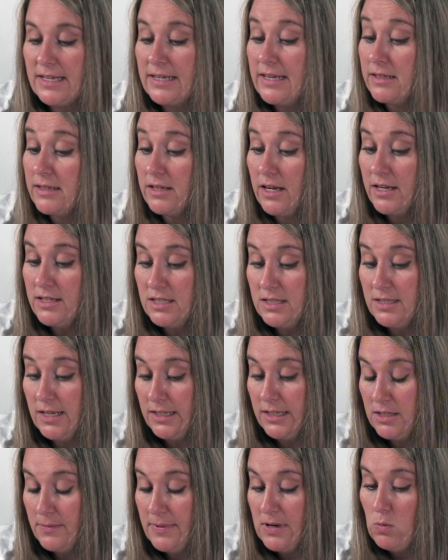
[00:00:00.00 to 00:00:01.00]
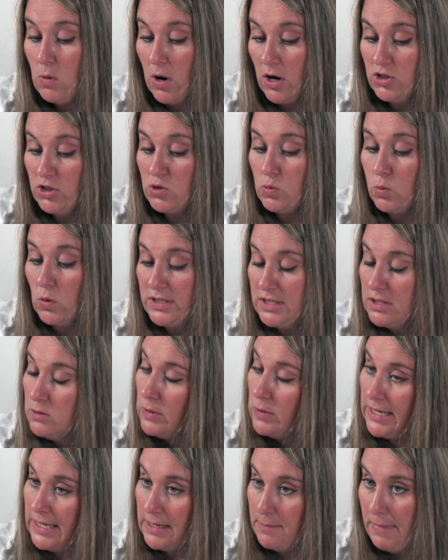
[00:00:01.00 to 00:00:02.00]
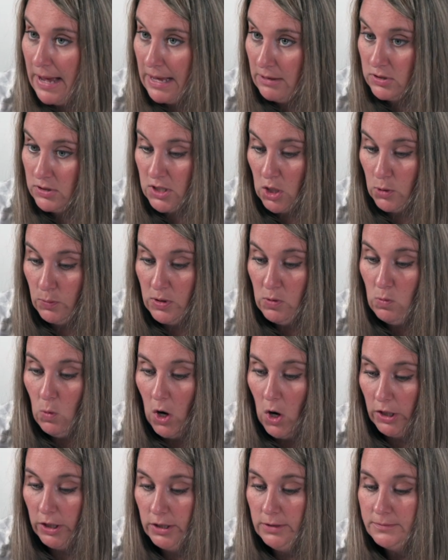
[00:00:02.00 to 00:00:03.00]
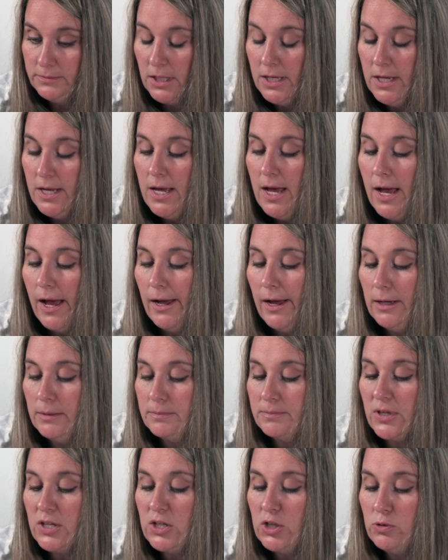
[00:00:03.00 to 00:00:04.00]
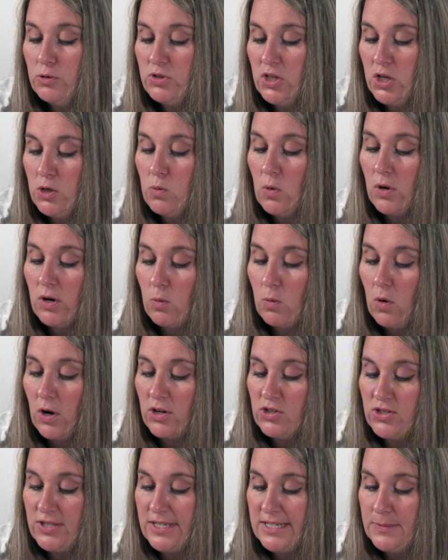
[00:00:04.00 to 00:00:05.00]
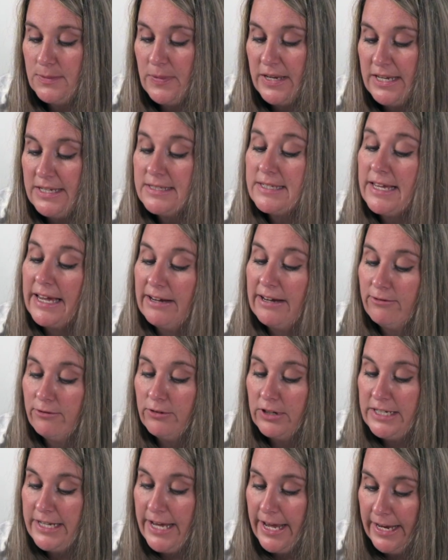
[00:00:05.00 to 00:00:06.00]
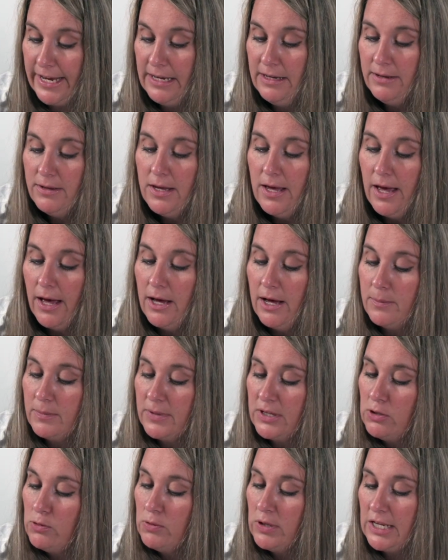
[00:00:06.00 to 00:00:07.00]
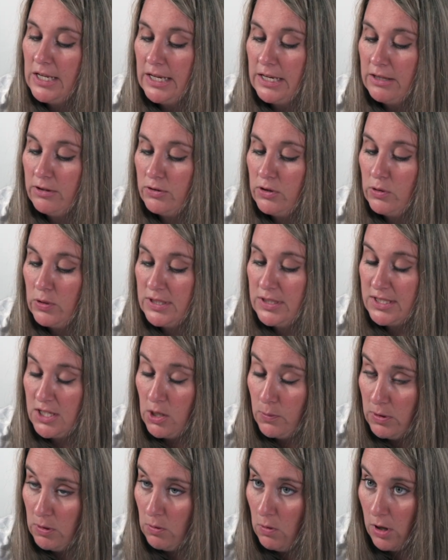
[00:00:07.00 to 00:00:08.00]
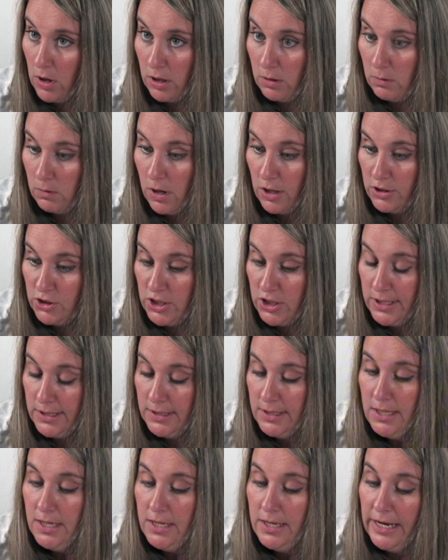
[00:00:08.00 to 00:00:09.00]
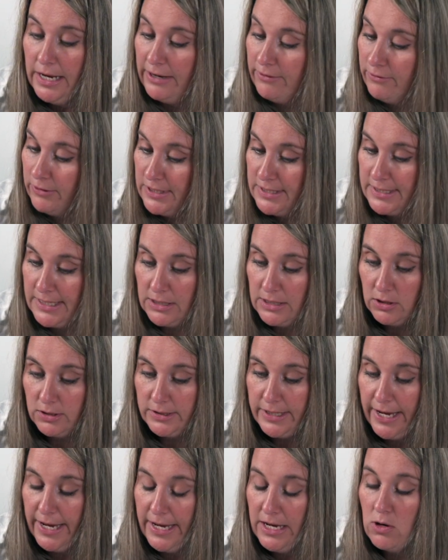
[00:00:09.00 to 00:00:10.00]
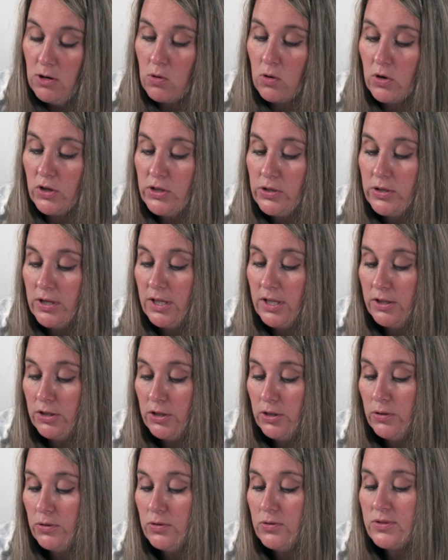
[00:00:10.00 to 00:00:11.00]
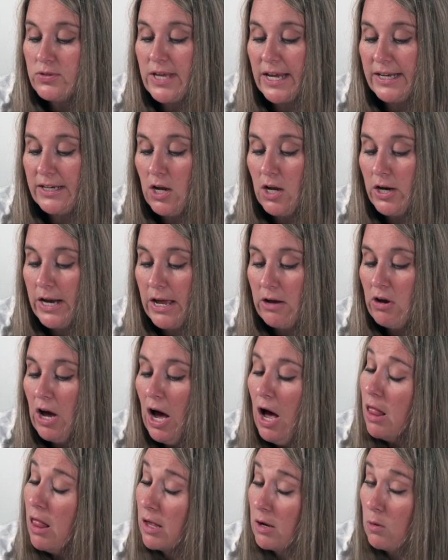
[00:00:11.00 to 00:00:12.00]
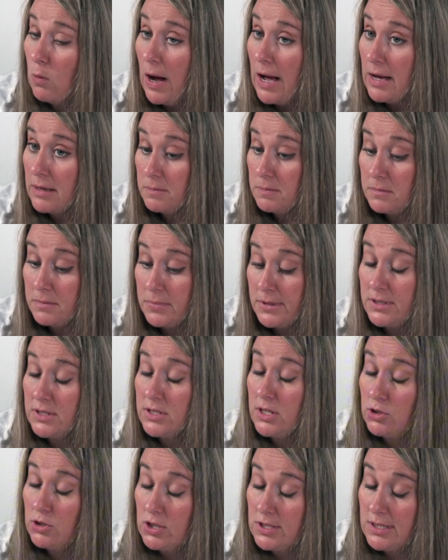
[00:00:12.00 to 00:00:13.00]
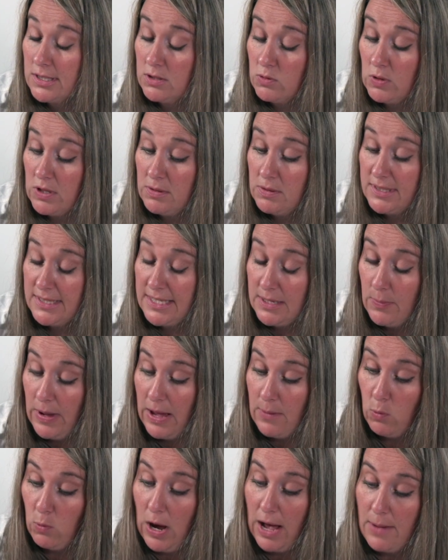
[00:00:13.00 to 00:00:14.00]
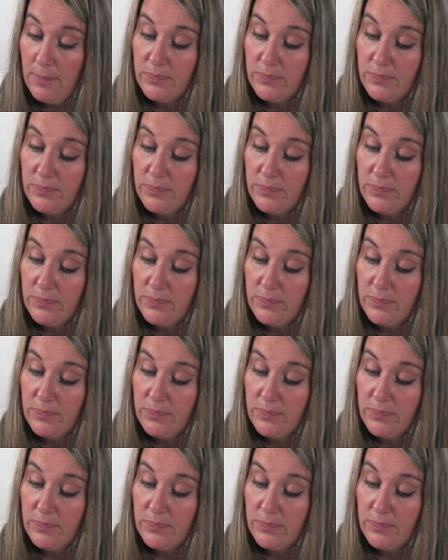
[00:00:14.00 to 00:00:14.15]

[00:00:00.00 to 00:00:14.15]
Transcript: does need to be washed once a week in mild soap and water. You do want to wash this piece every day. You can either do it soapy water washing every single day, or you can use a non-alcoholic wipe such as a sweet CPAP wipe.